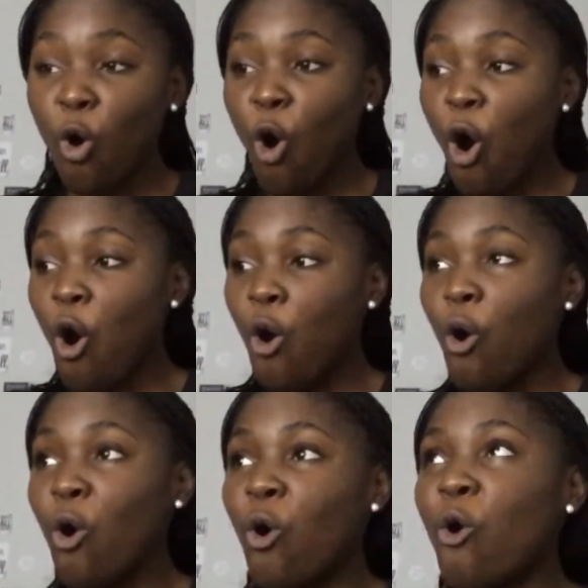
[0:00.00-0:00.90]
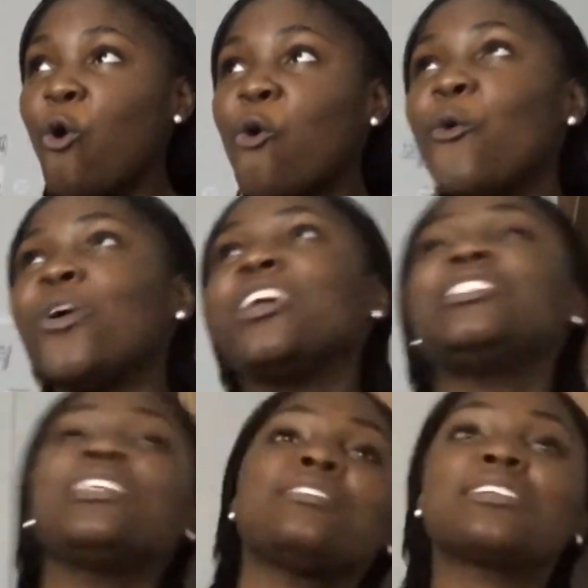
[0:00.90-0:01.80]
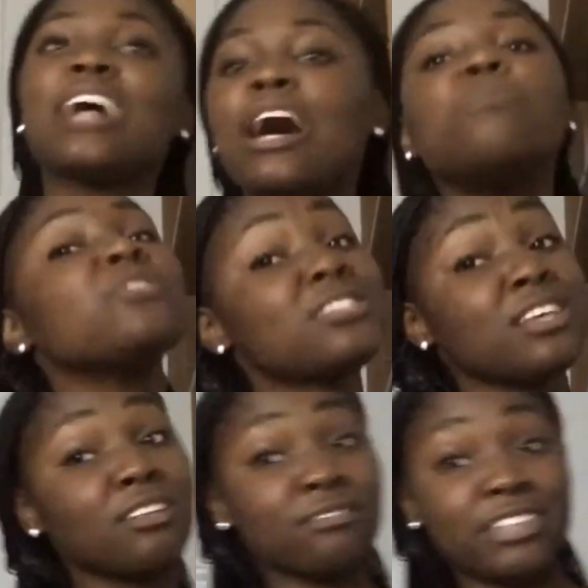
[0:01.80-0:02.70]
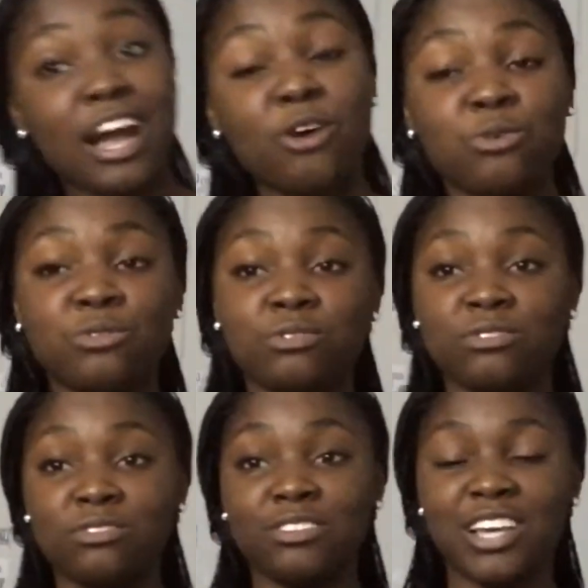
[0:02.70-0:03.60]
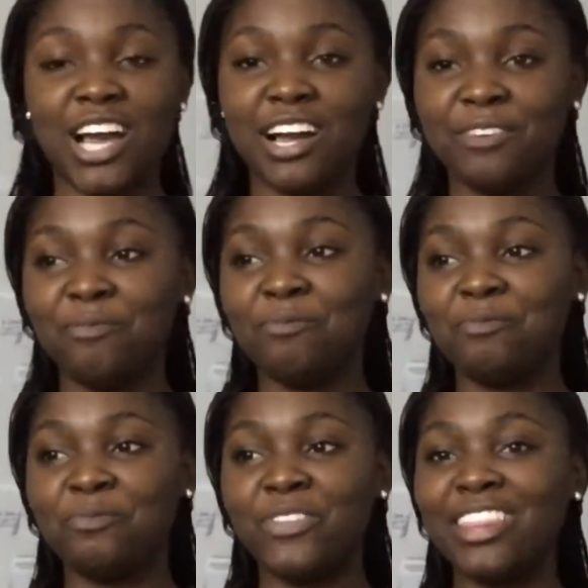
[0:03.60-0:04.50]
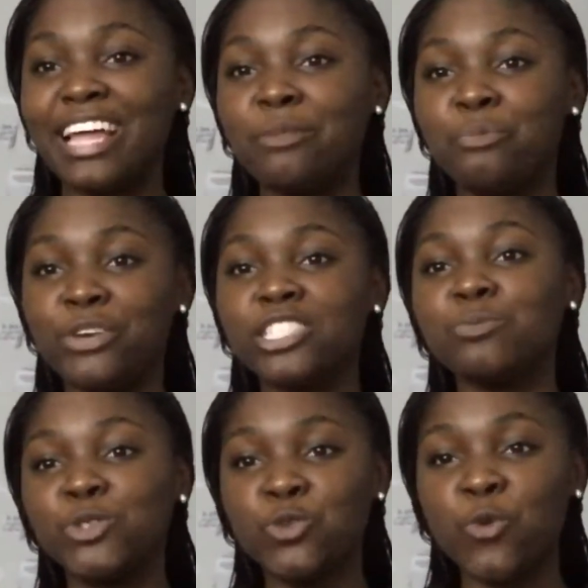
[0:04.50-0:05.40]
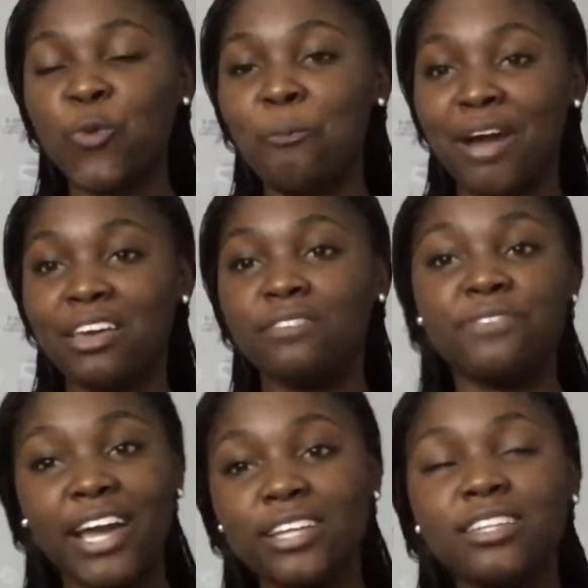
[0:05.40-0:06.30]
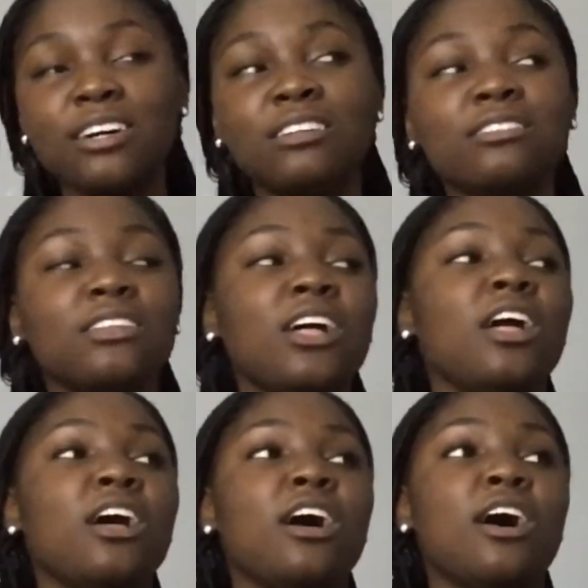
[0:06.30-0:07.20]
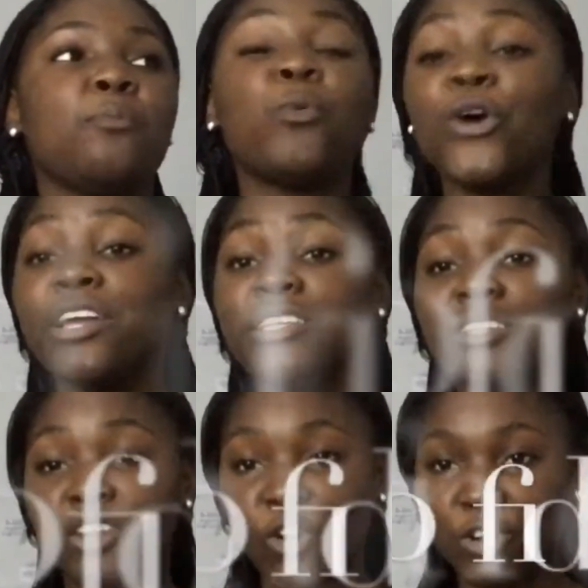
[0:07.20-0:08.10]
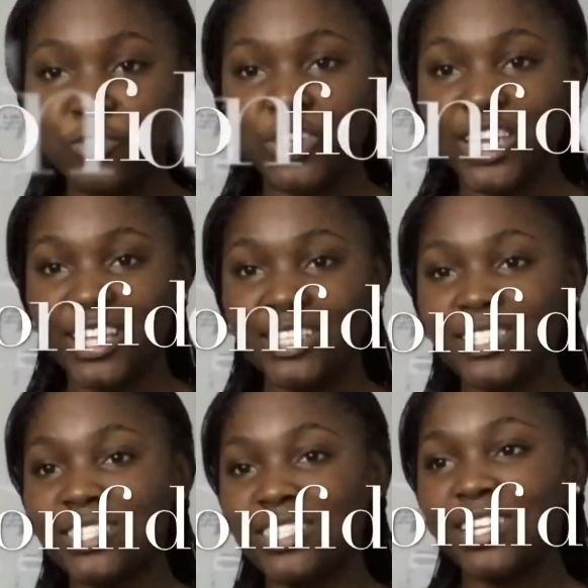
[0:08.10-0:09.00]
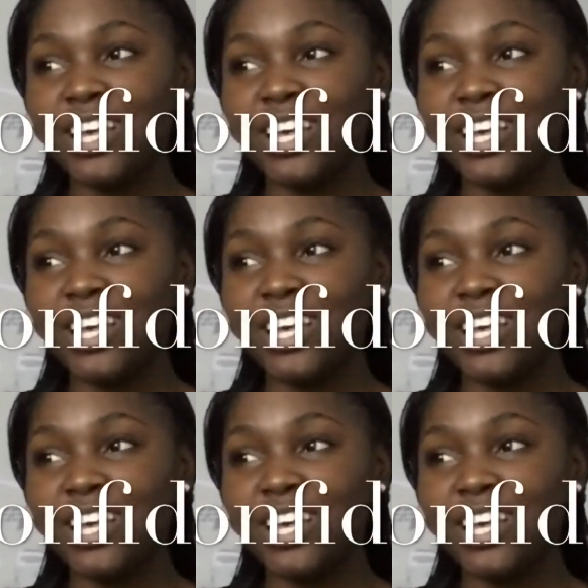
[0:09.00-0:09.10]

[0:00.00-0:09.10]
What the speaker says: or just calm yourself down. And that brings me to my final point: confidence.